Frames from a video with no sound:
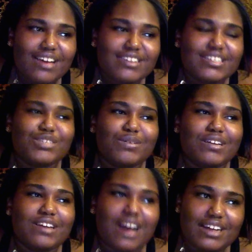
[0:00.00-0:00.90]
Because, like, she would
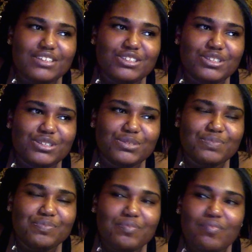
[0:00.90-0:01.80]
guide you,
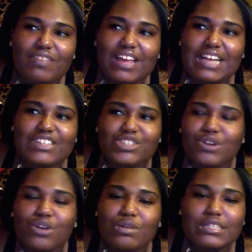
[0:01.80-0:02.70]
and she would
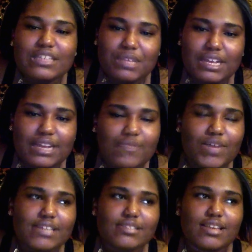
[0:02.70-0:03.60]
always give me like
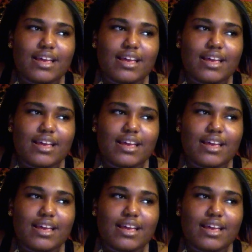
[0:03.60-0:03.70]
advice.